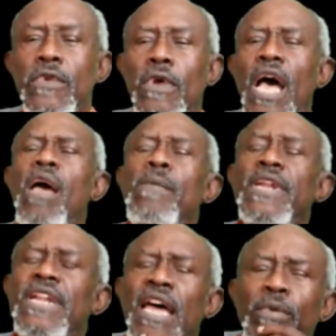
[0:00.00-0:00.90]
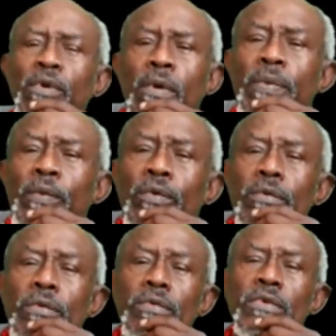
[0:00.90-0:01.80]
How many Liberian people
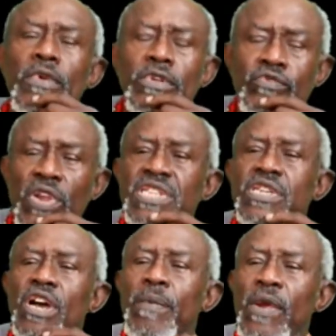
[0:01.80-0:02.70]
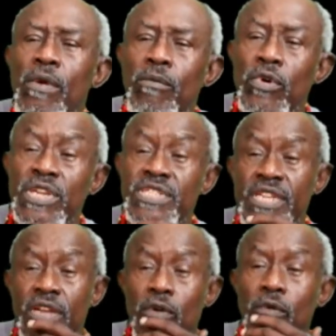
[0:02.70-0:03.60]
dressing up every morning, say
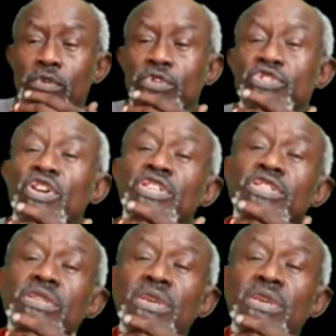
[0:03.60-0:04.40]
they're going to church?